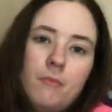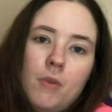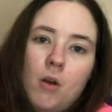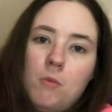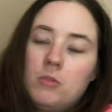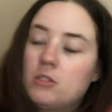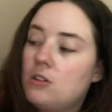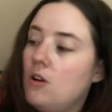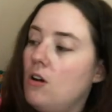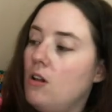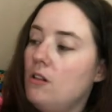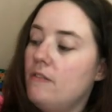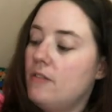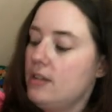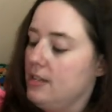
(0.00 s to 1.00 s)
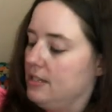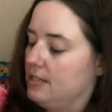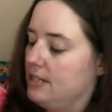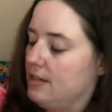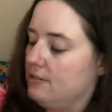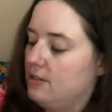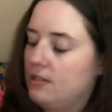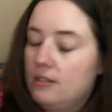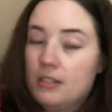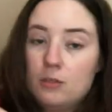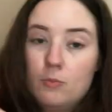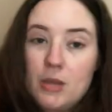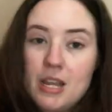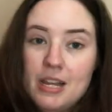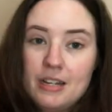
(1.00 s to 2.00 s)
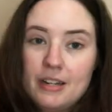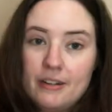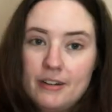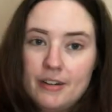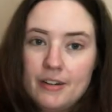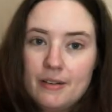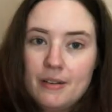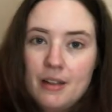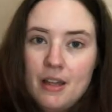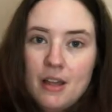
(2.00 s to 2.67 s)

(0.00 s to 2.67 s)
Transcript: almost all of this down to this pink down here